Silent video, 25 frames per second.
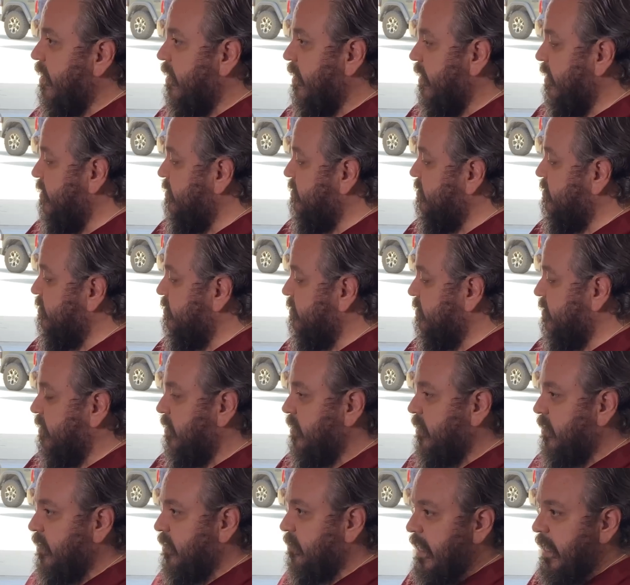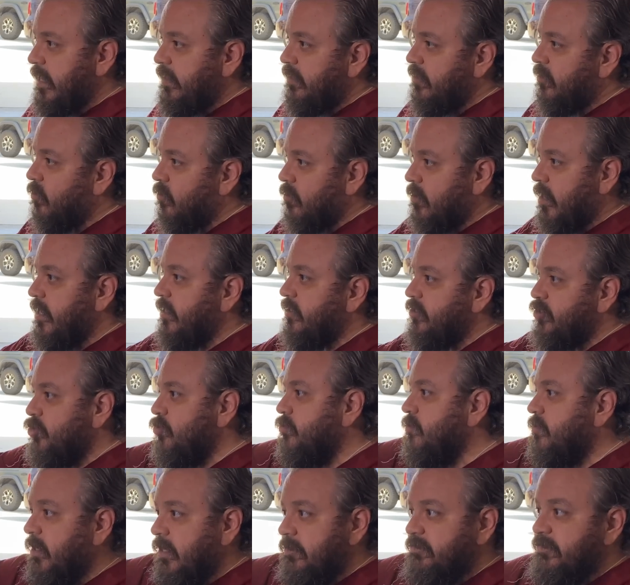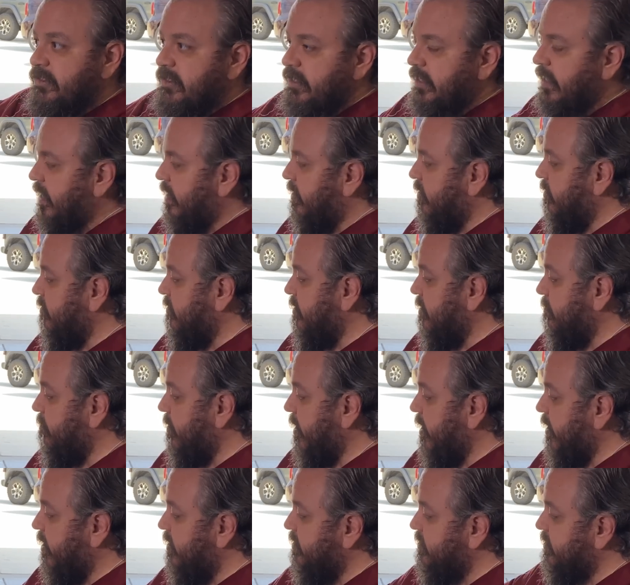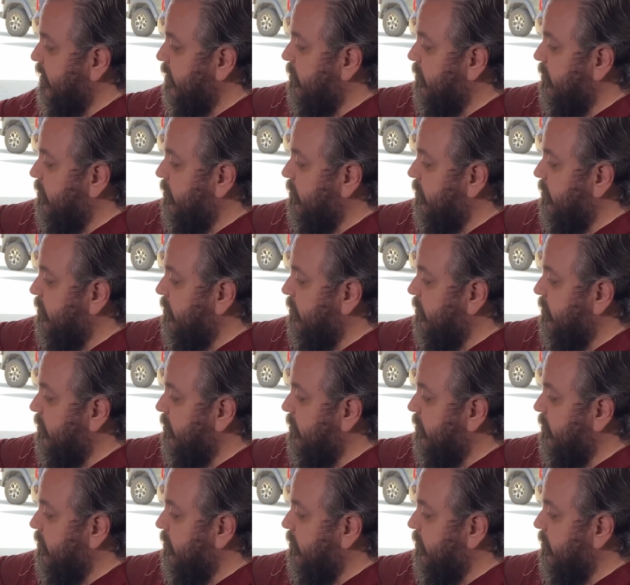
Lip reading: and it's just gonna hit the right two bumps together and that back end's gonna